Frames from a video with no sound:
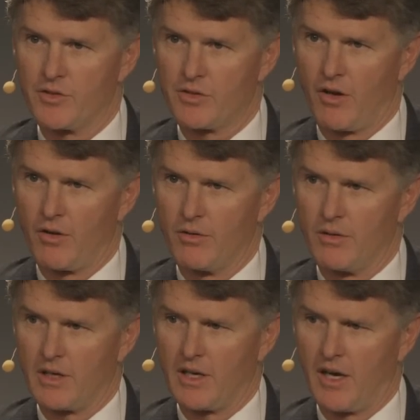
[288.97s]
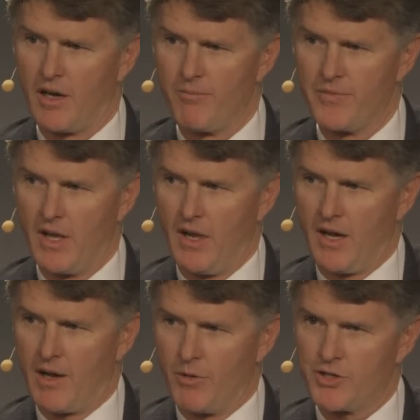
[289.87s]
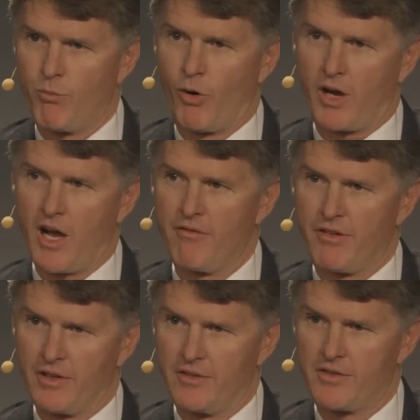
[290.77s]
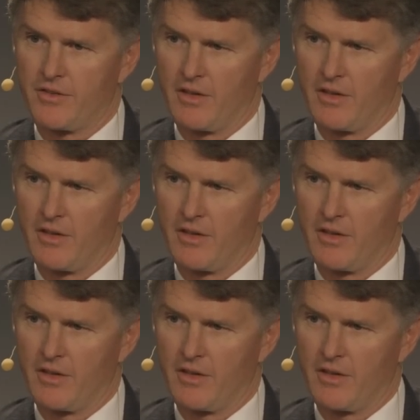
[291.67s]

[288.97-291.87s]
So um, I'm much more confident.